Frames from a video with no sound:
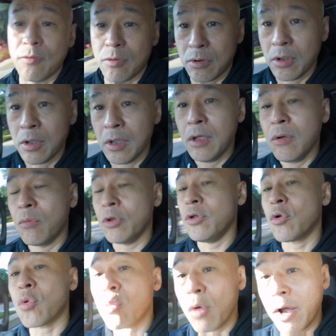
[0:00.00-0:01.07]
for when
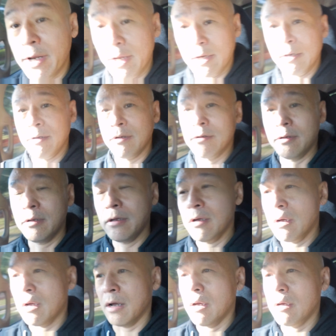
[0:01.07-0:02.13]
you're running.
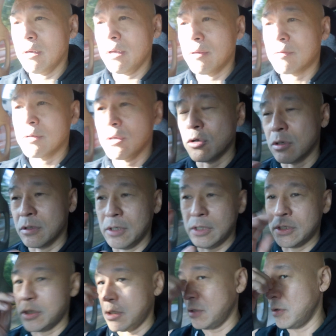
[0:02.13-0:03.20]
Uh, it's a little
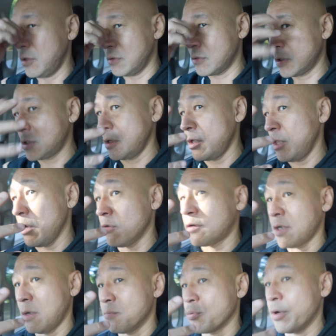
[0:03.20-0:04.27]
easier. There's
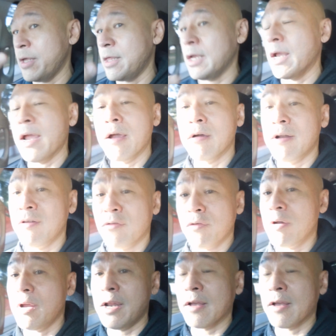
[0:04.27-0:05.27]
there's breathing air and it's very